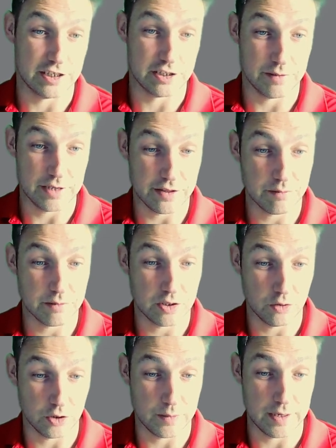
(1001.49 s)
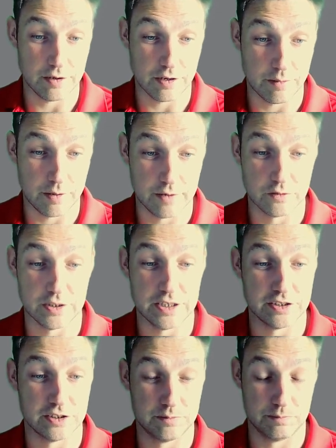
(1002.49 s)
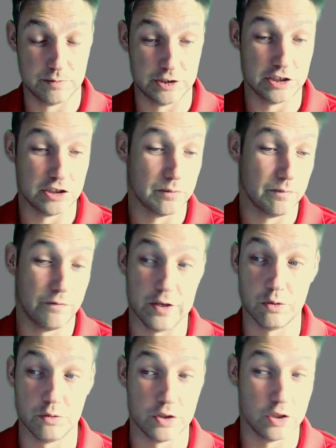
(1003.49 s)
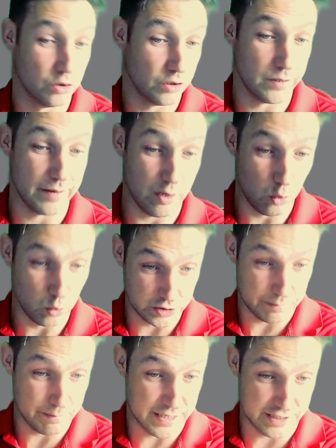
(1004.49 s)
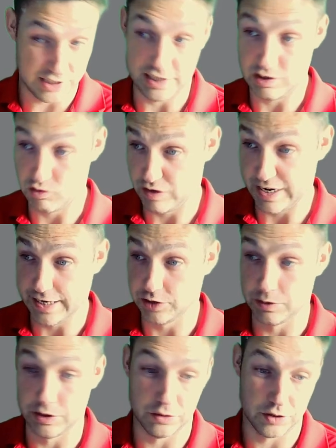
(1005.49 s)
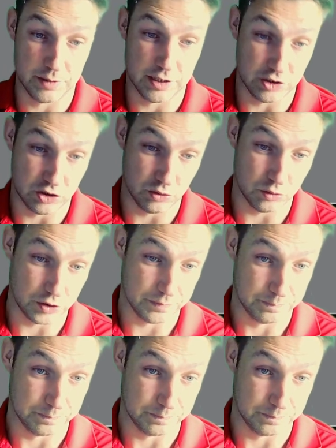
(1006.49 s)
So anything with the DocuWare logo after it is a system field that DocuWare automatically creates when a document is stored.